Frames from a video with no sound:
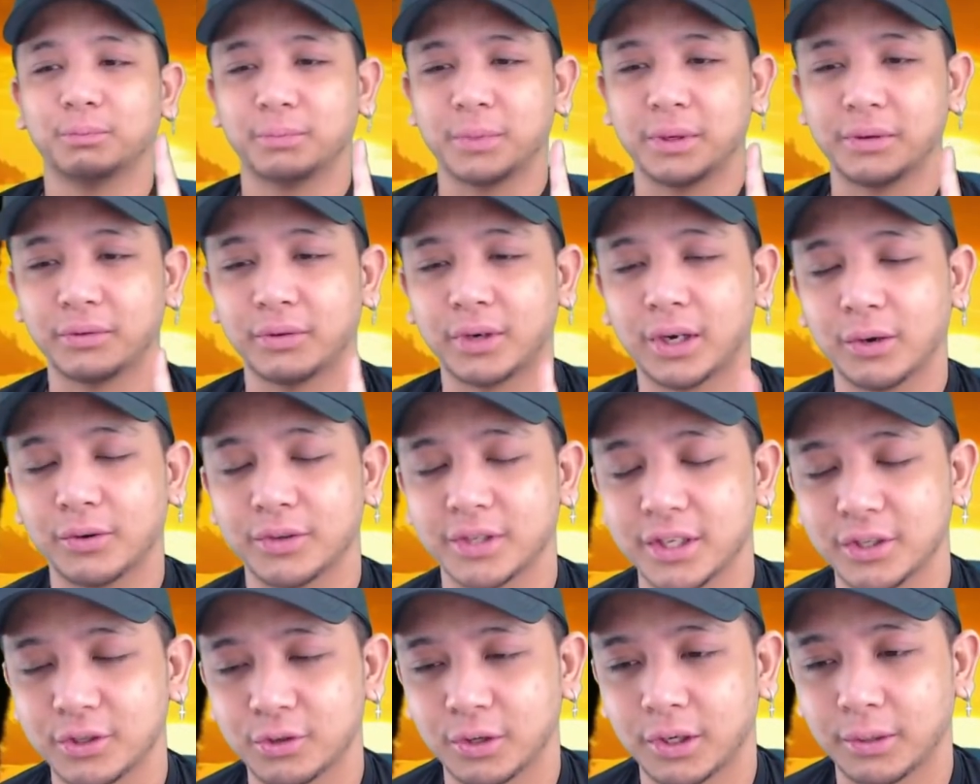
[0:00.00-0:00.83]
before I was
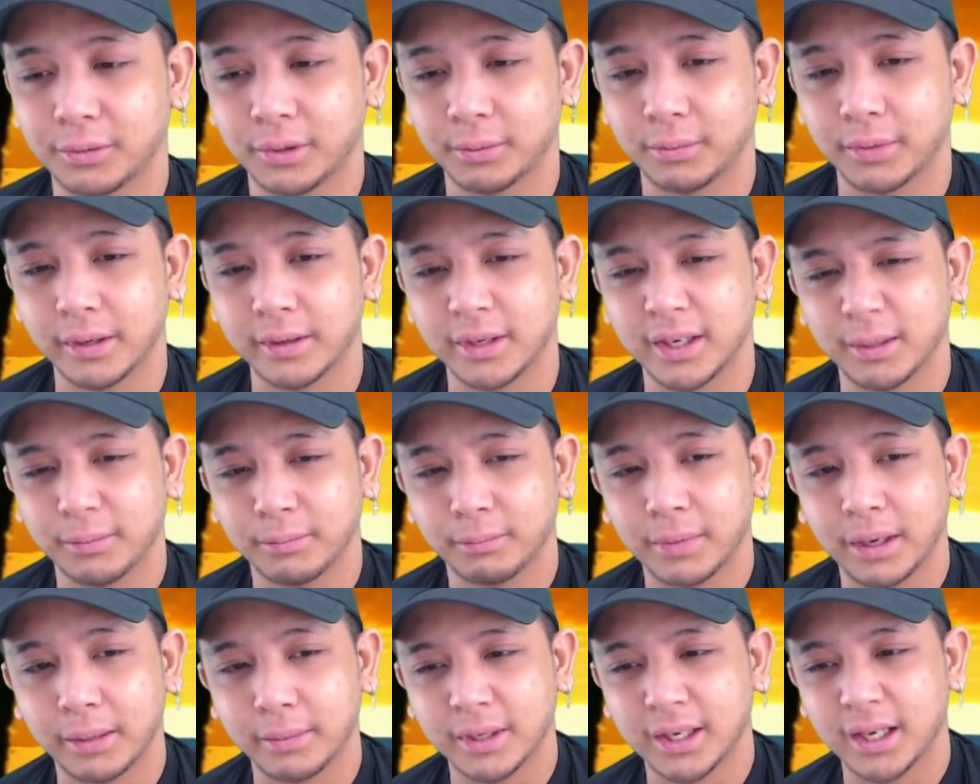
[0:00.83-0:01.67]
interrupted by
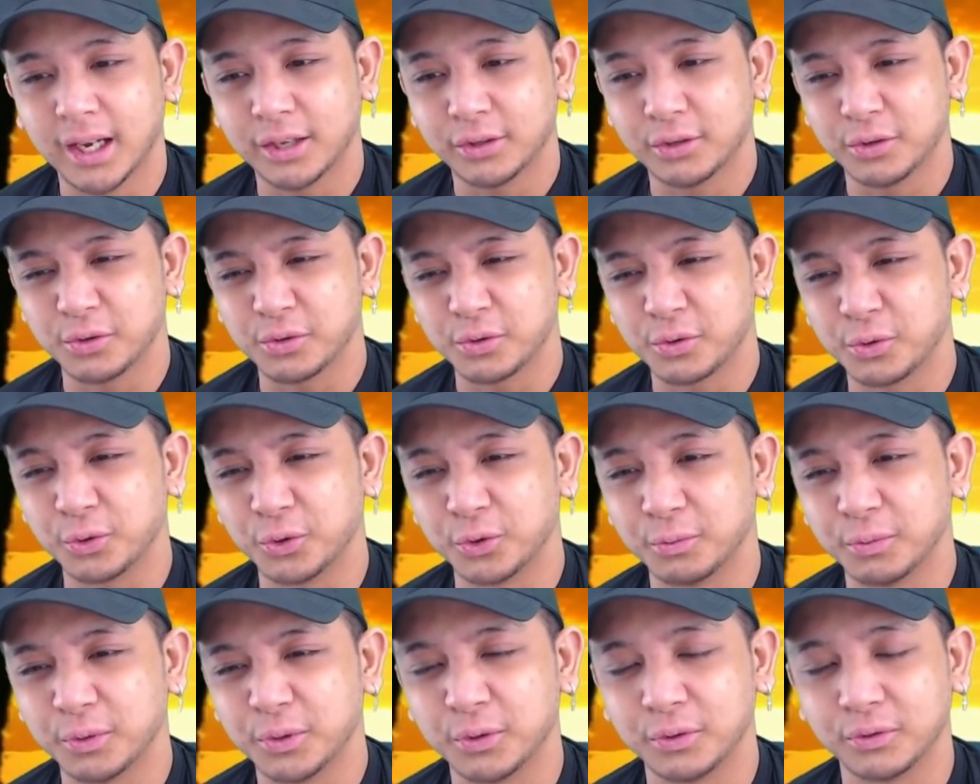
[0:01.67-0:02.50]
Minato's
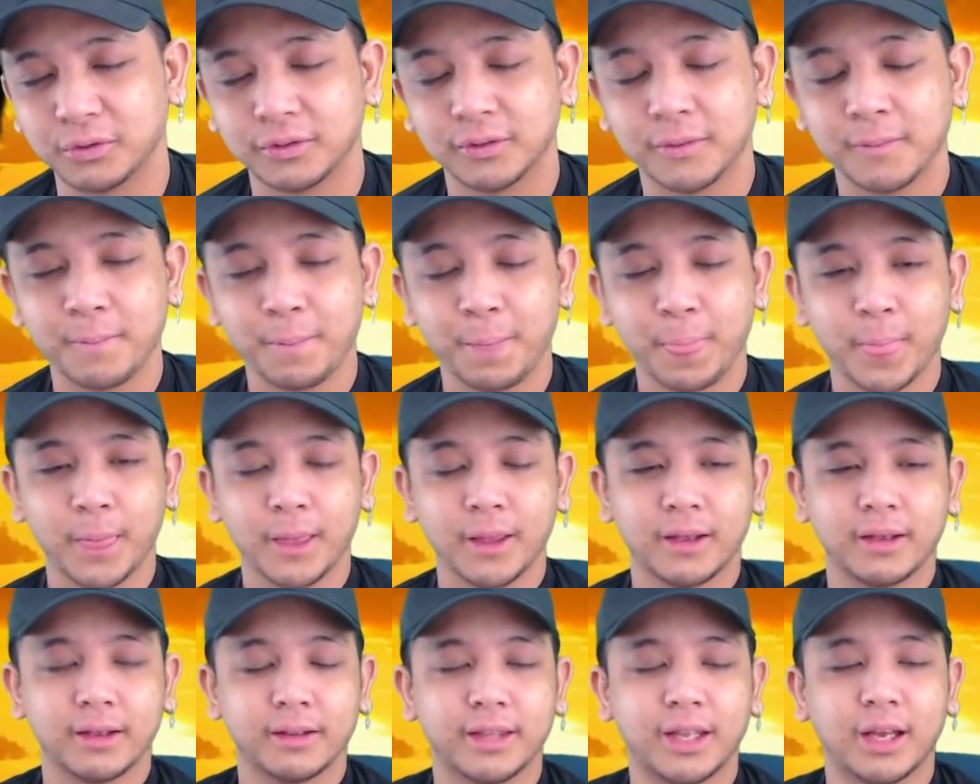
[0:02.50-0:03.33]
cool move,
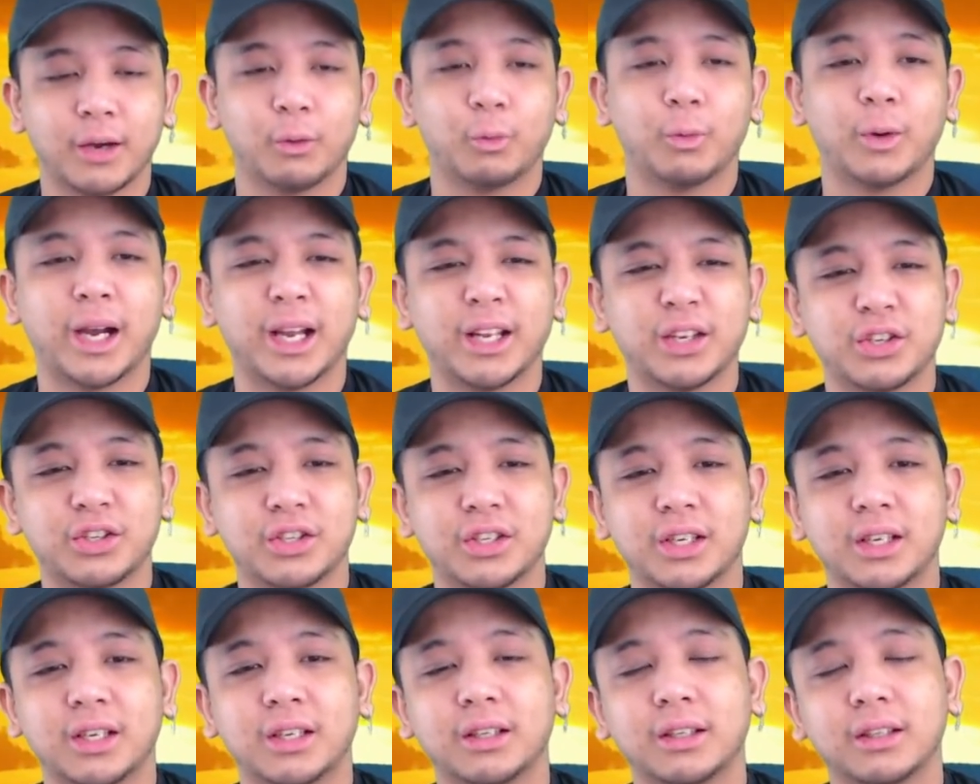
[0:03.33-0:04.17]
that white
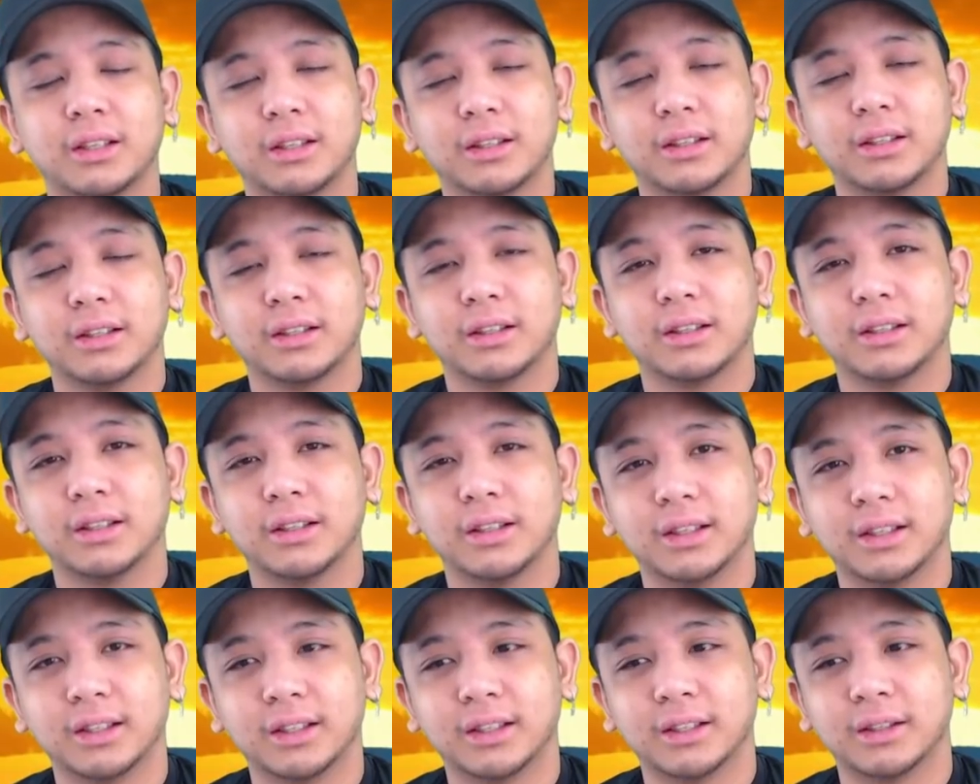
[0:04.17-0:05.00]
shit,
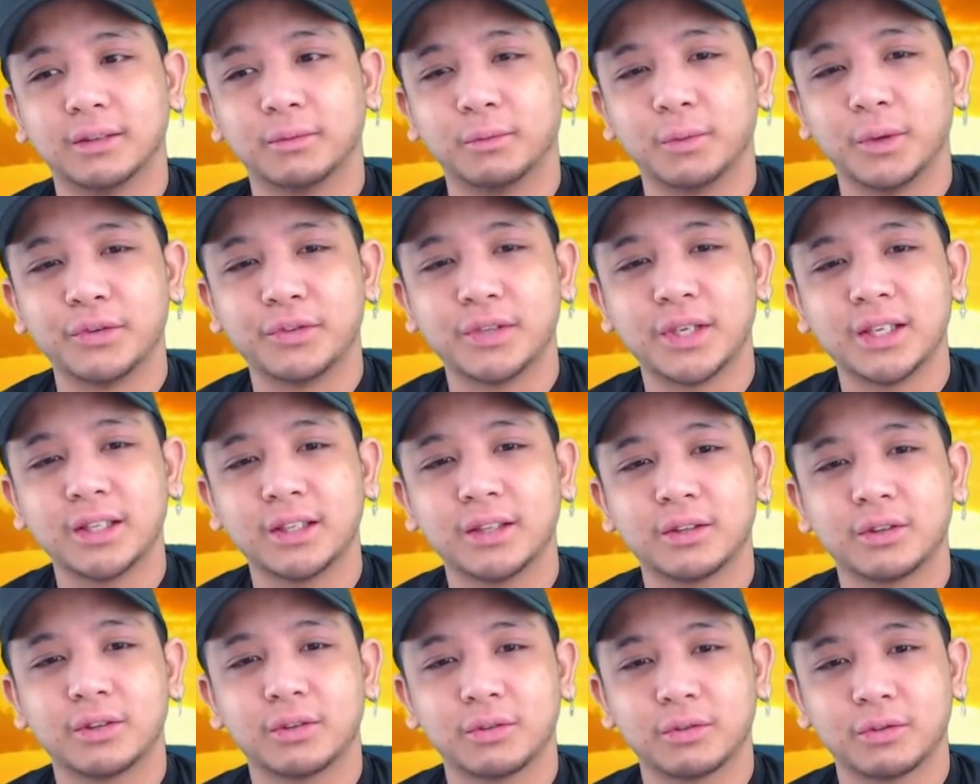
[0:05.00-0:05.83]
we've
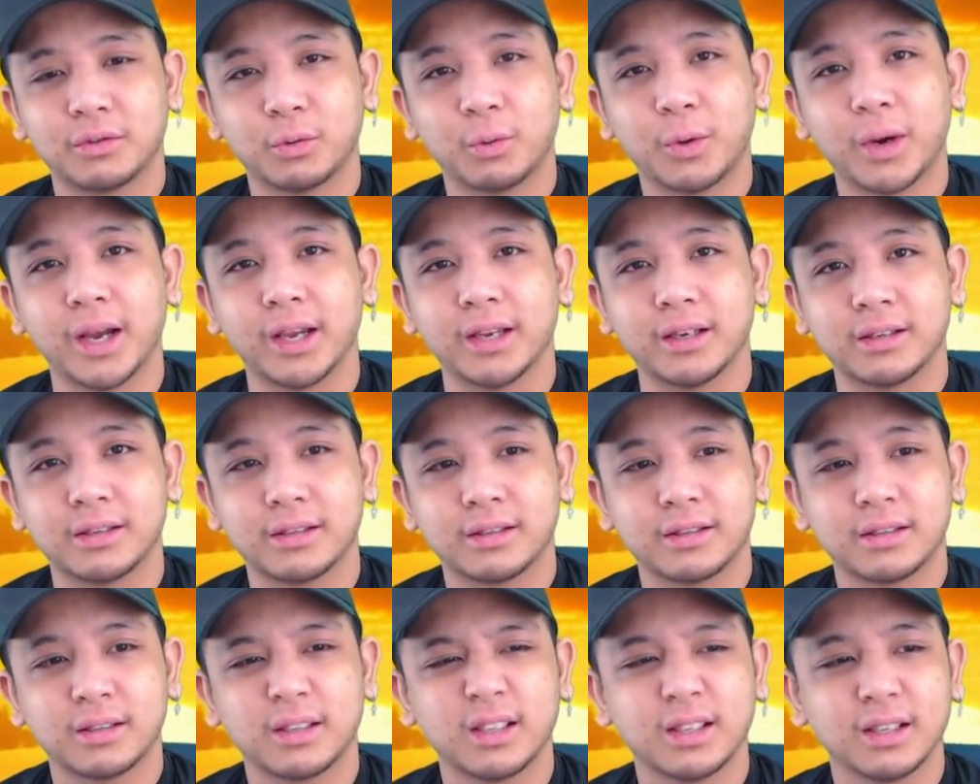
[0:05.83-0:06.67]
seen
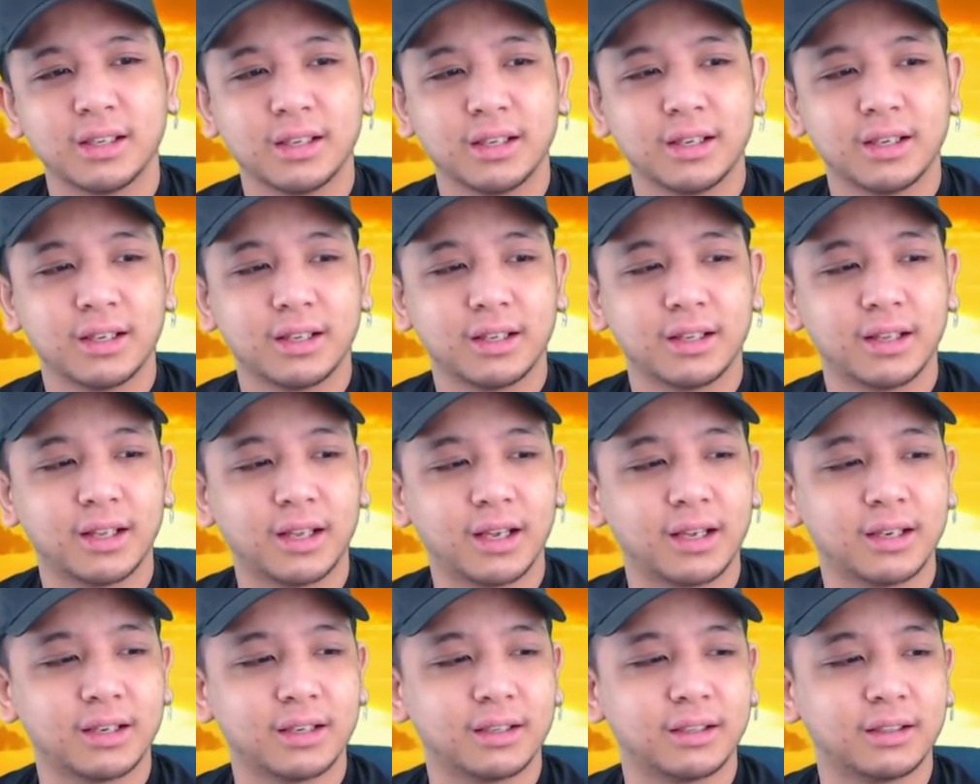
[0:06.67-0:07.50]
twice
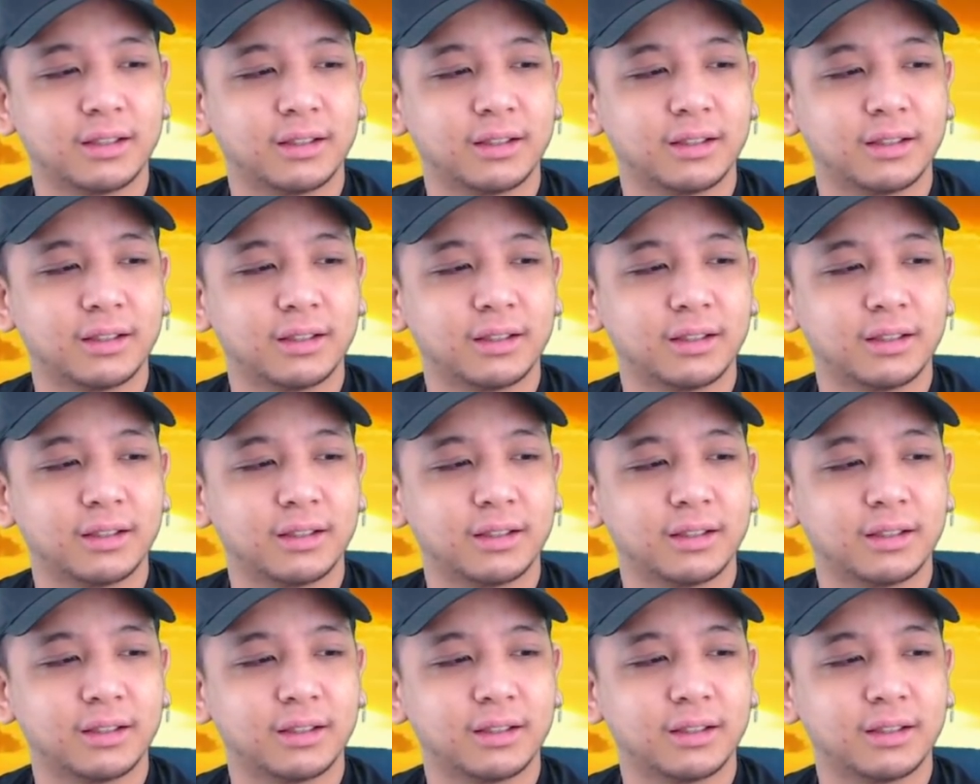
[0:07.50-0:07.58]
that,